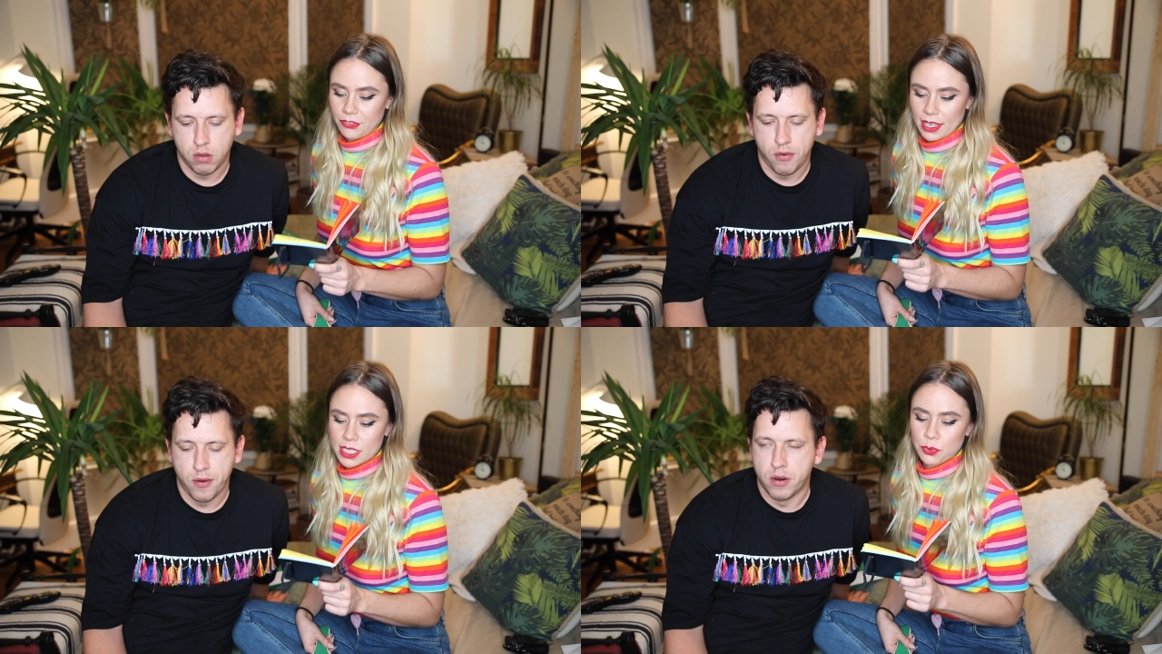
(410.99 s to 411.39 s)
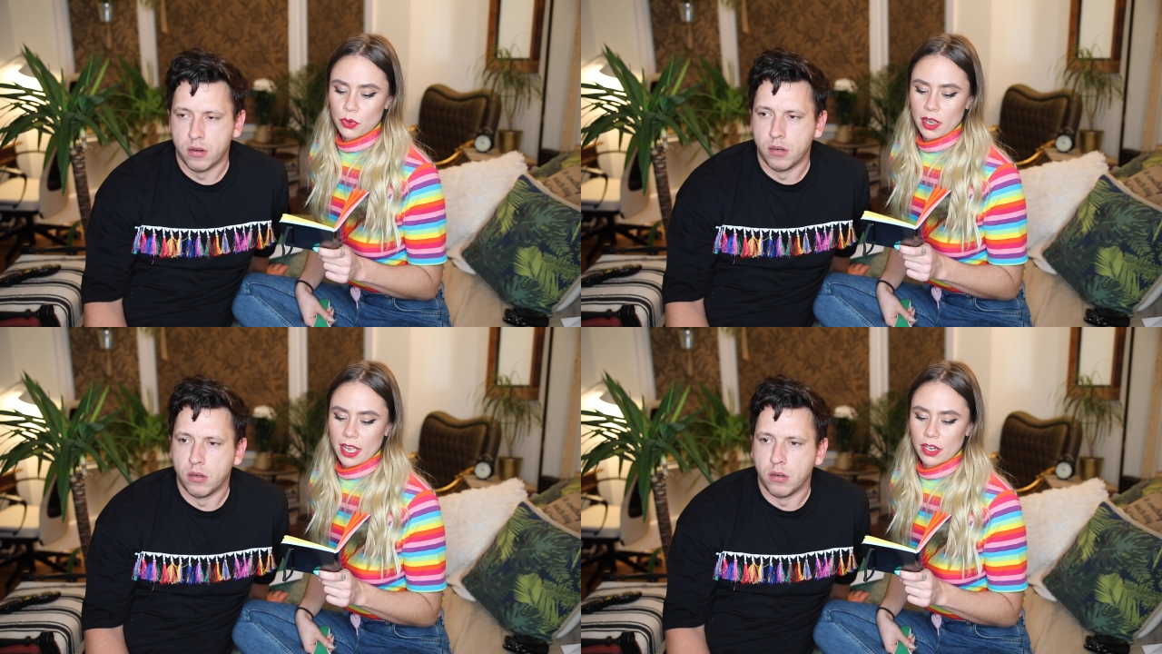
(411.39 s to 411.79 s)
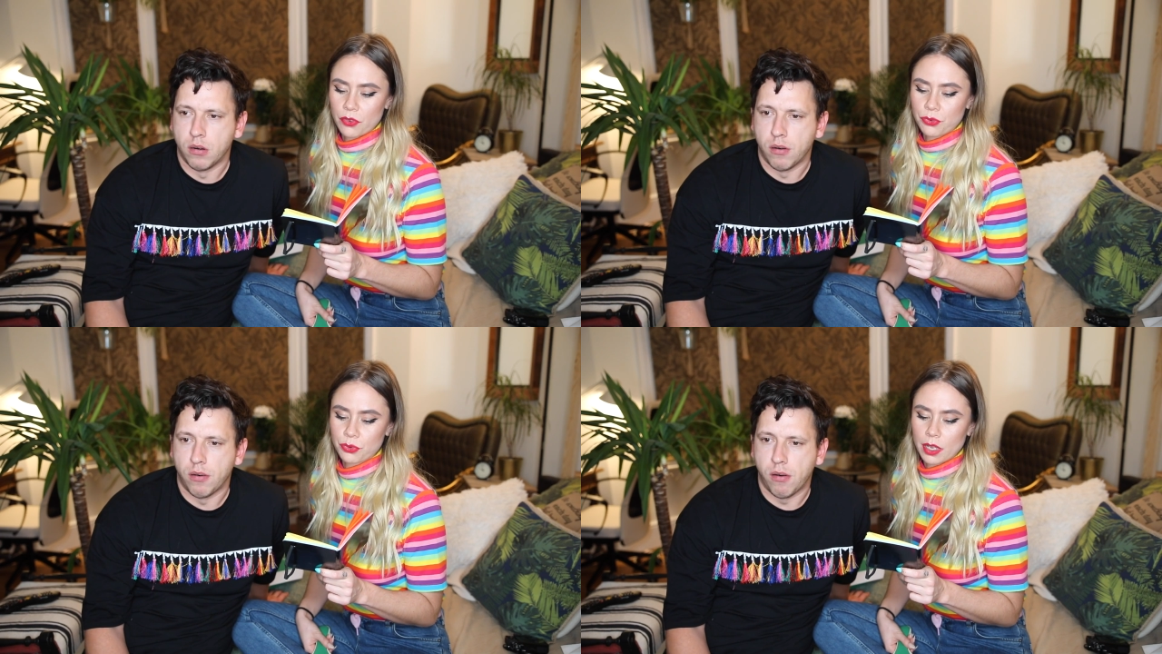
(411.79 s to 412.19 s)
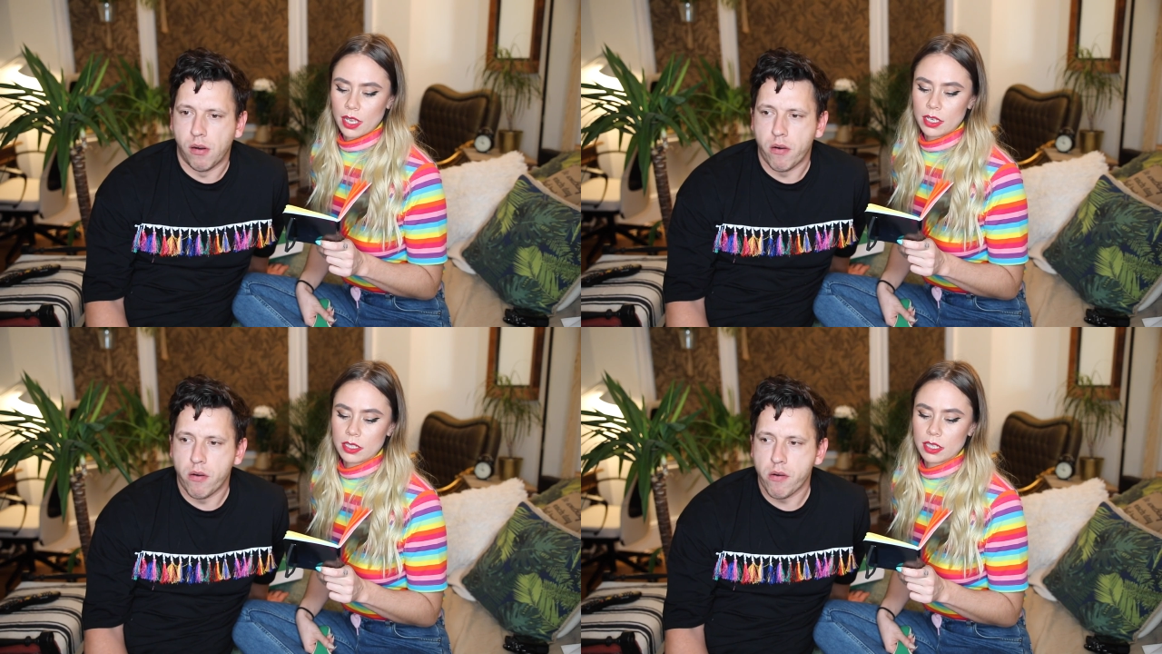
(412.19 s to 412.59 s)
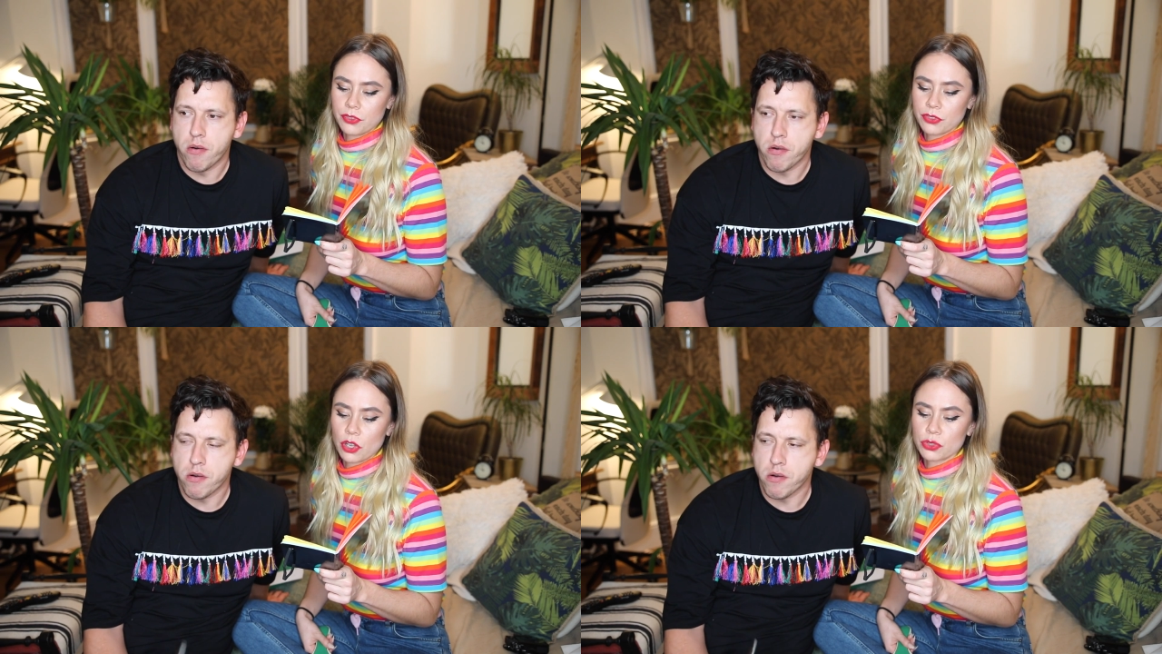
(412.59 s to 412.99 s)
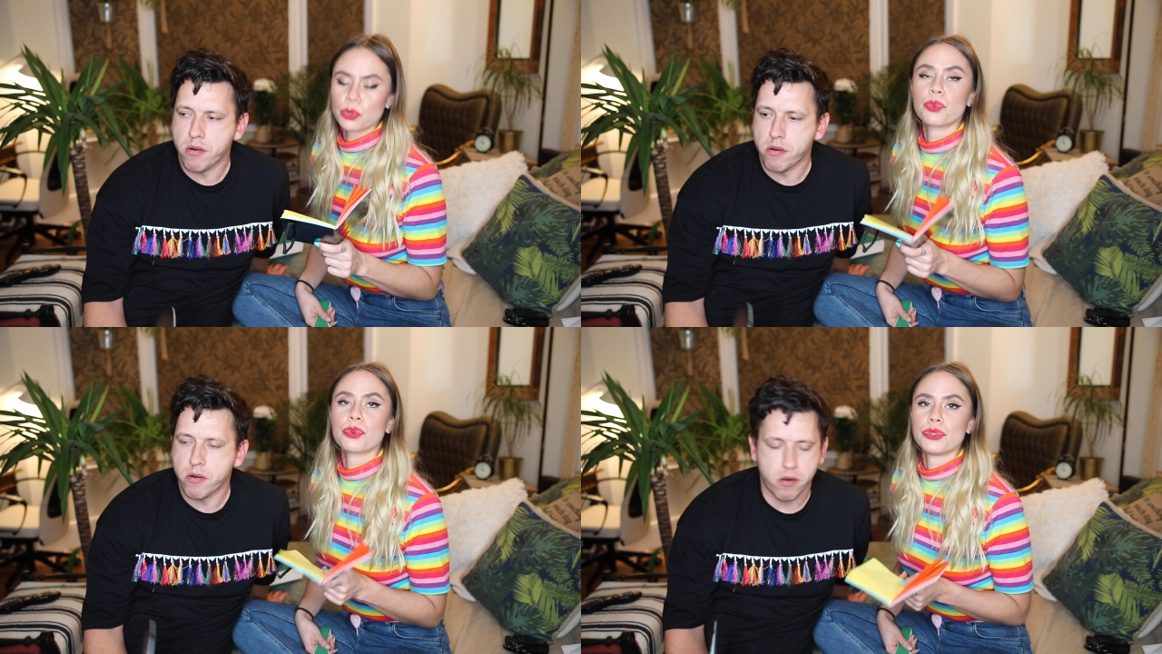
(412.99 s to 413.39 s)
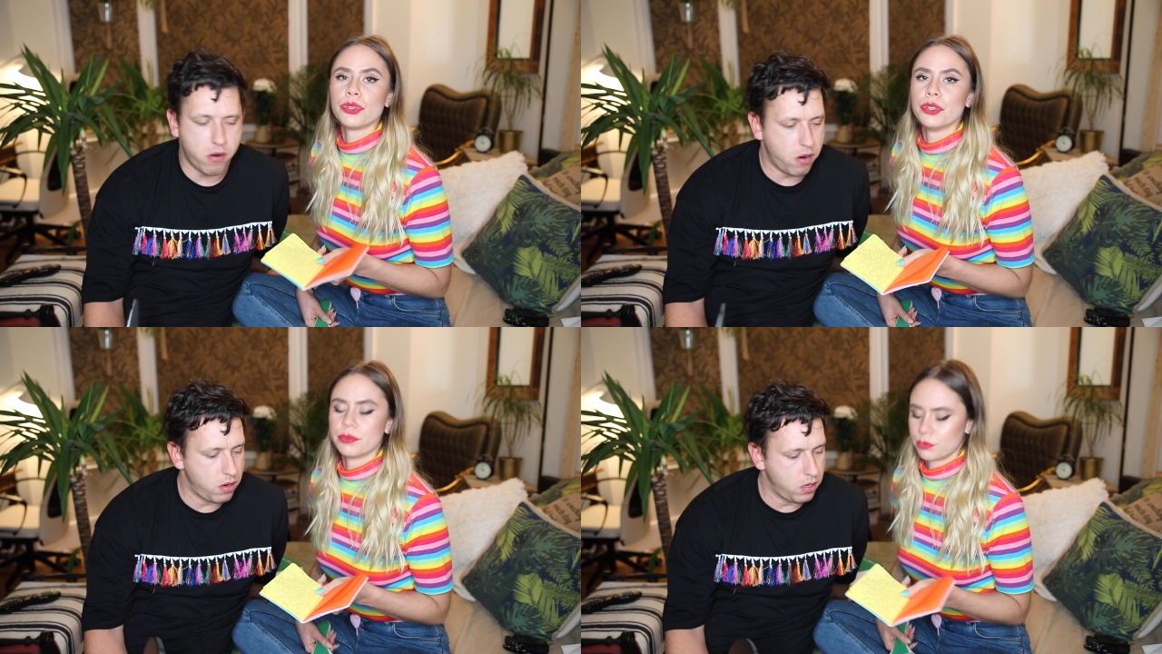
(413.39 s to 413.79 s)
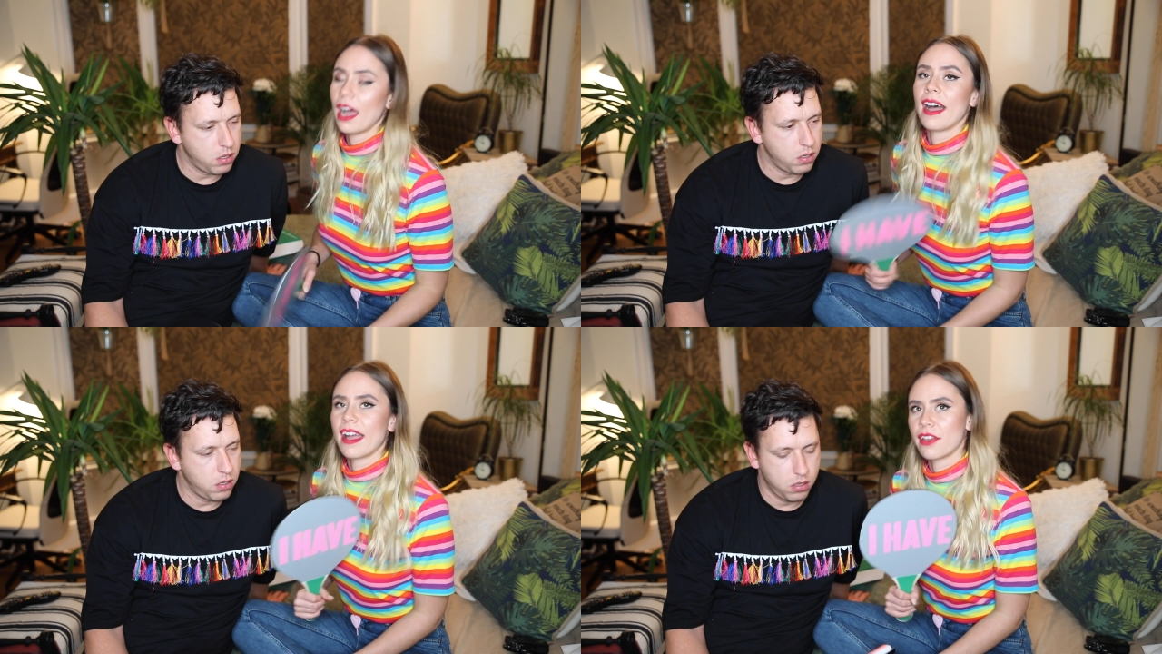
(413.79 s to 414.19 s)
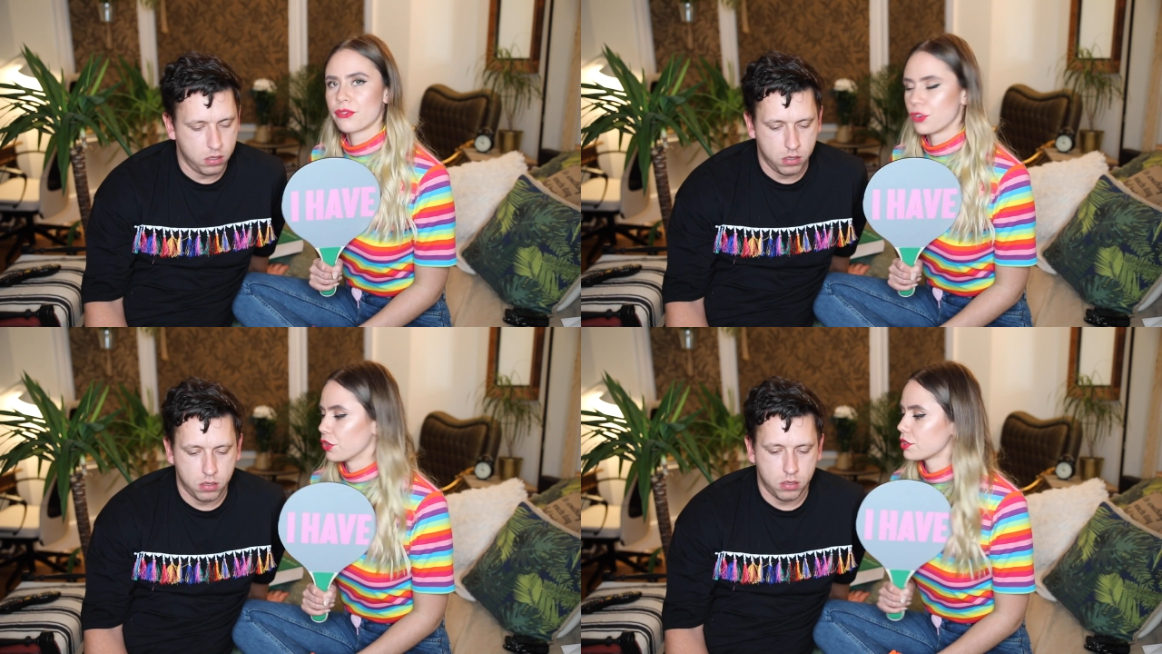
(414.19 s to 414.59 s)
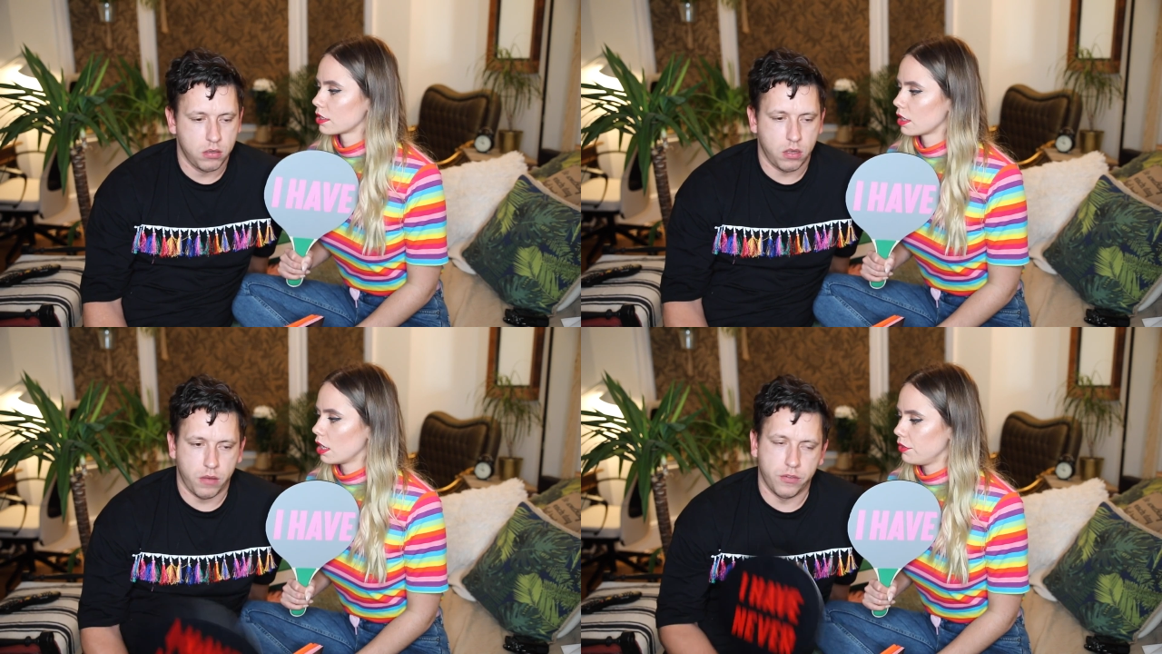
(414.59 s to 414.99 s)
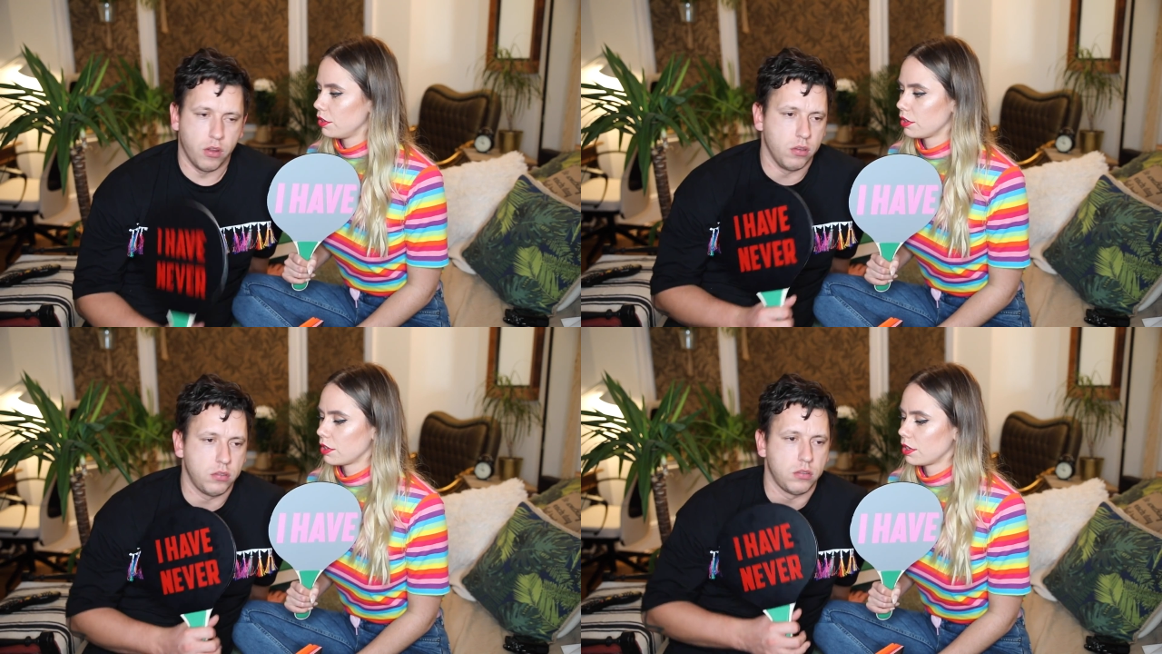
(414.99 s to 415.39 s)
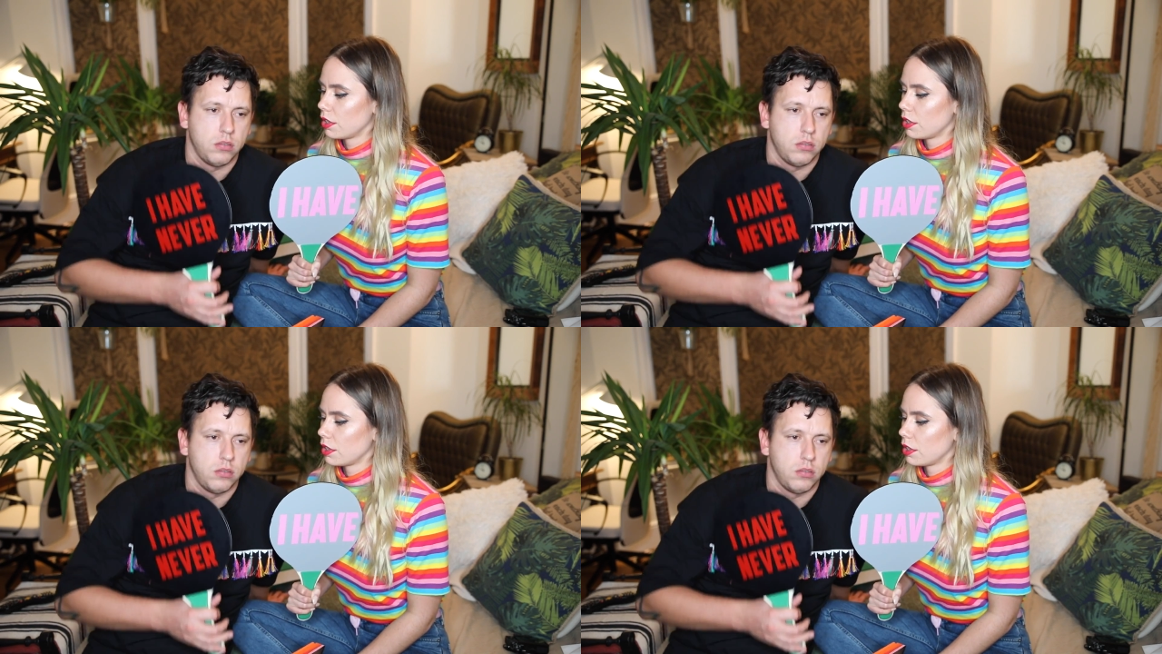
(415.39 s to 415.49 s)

Speaker 1: If yes, what kind of, and if not, would you? I have not. Have not,